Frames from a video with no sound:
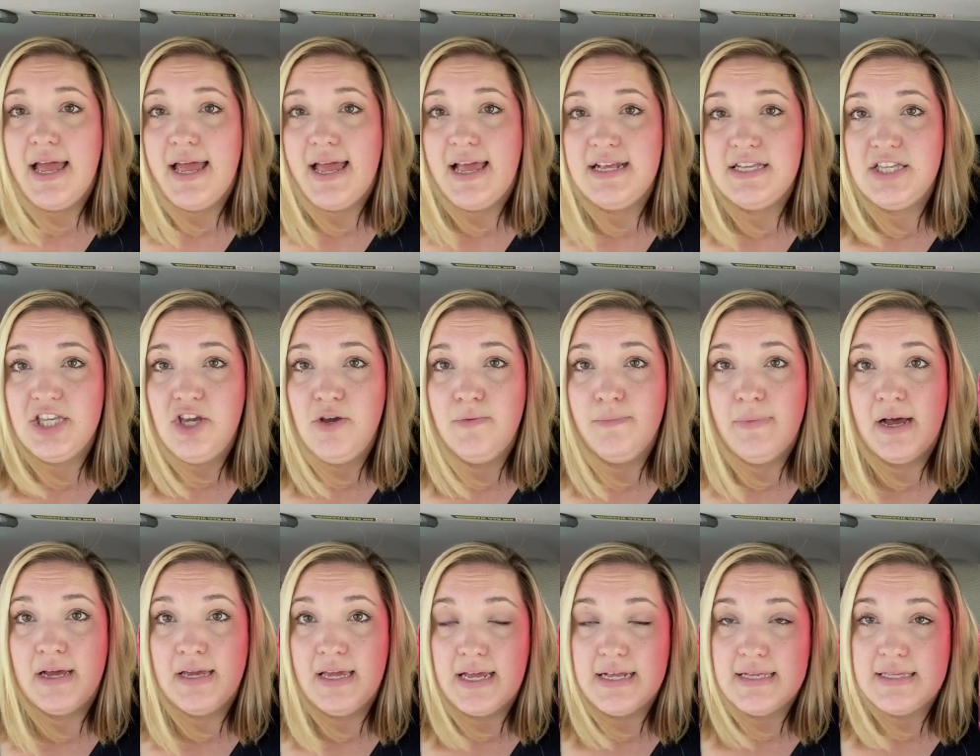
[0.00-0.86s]
is
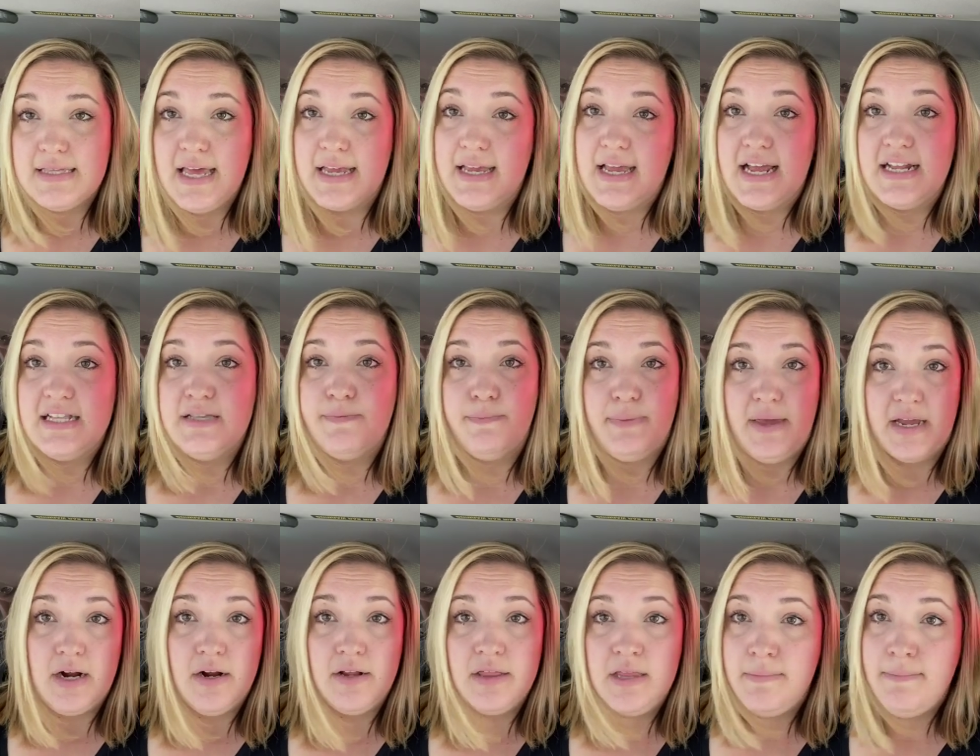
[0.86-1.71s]
humongous. Like, it's
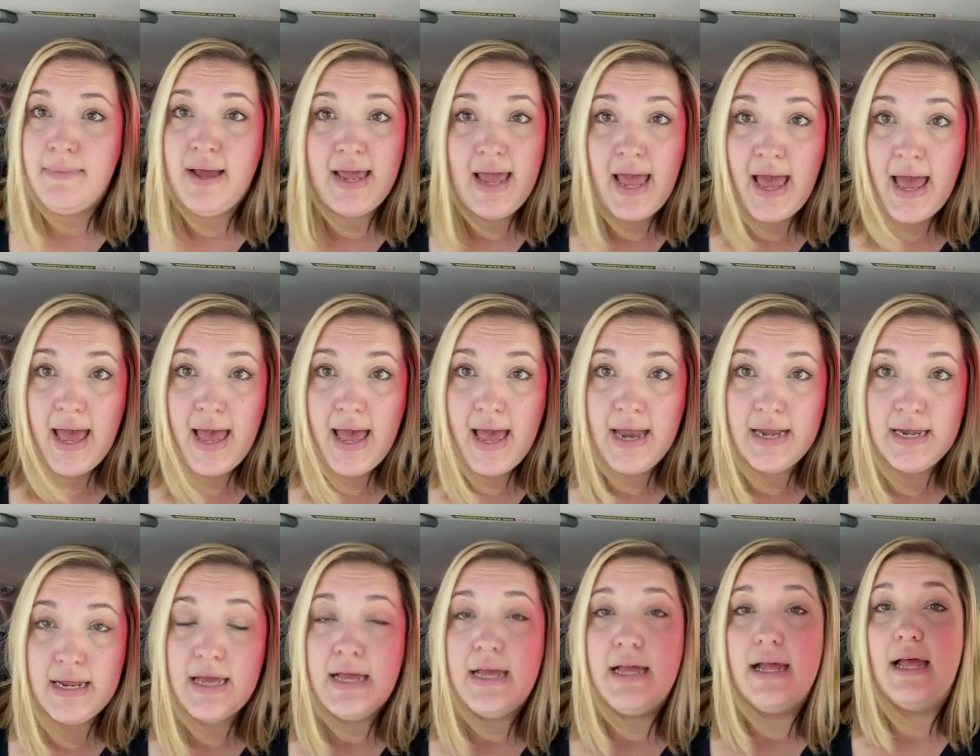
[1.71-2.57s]
bigger than my
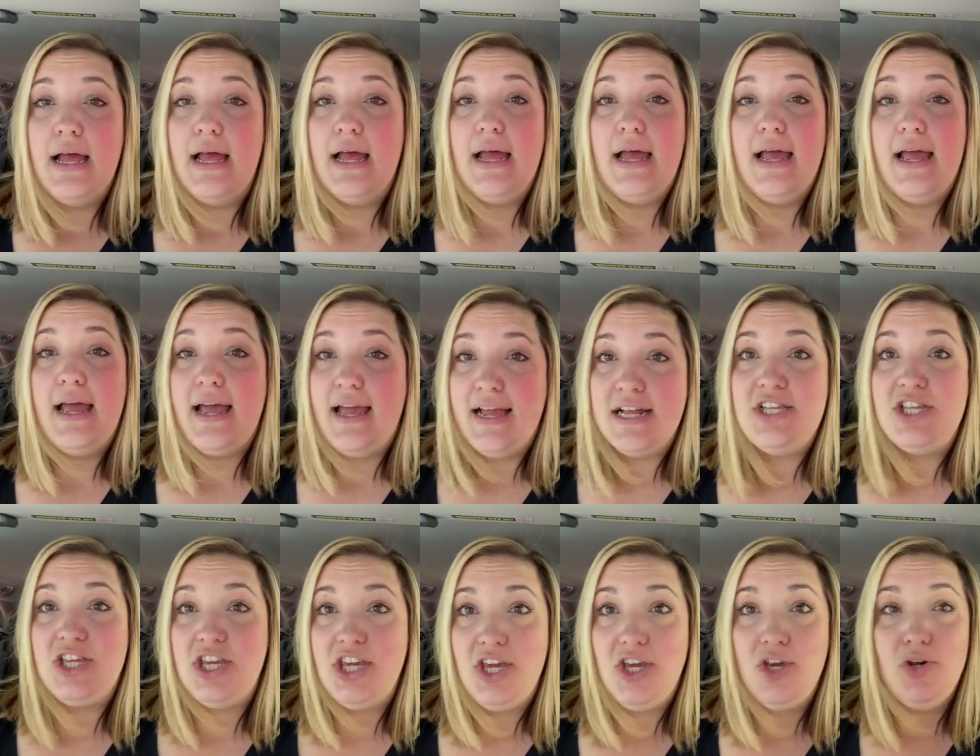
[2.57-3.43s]
head.
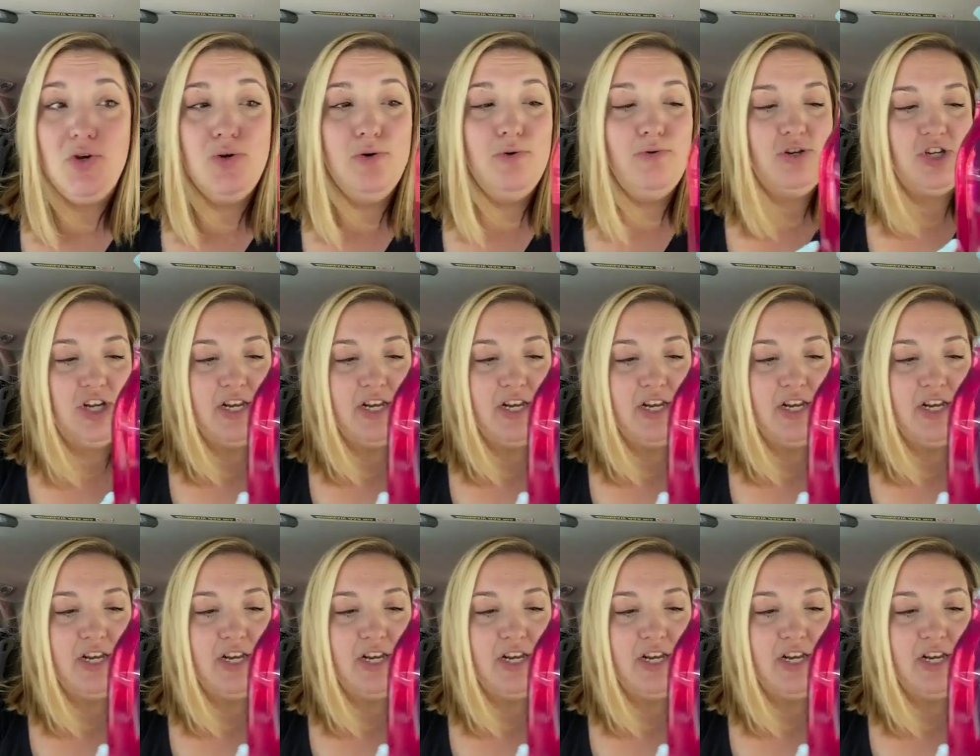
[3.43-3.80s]
It's huge